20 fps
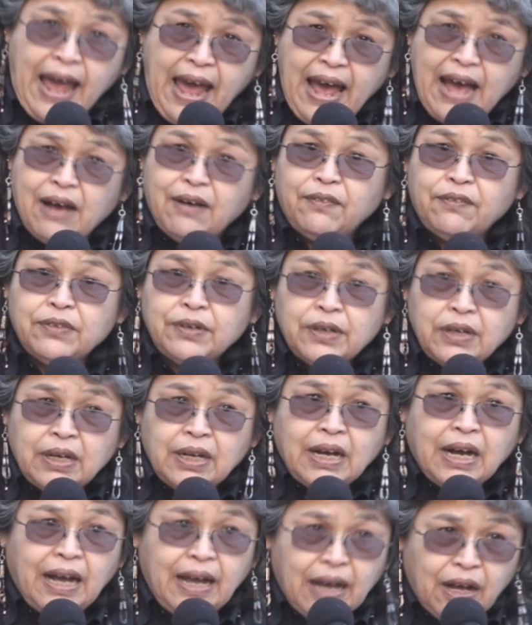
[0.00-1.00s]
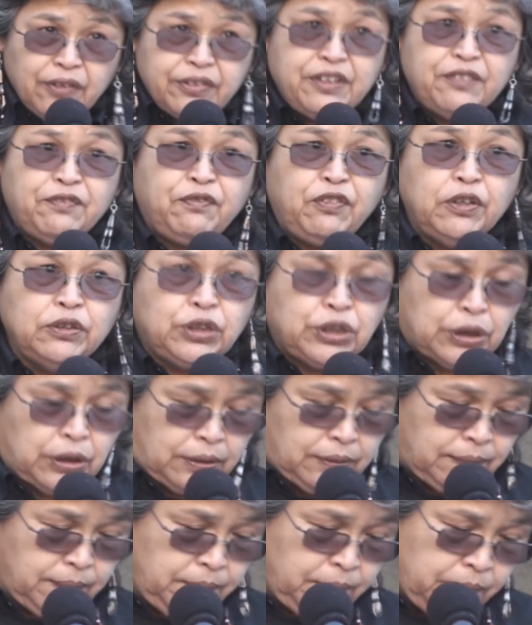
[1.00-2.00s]
have a healthy
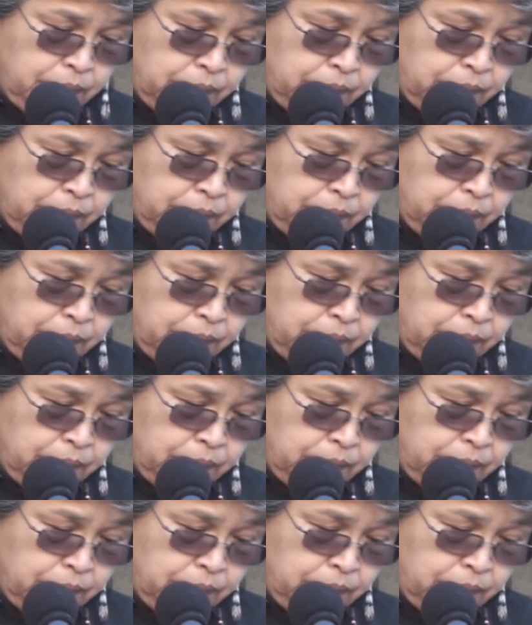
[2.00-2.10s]
future.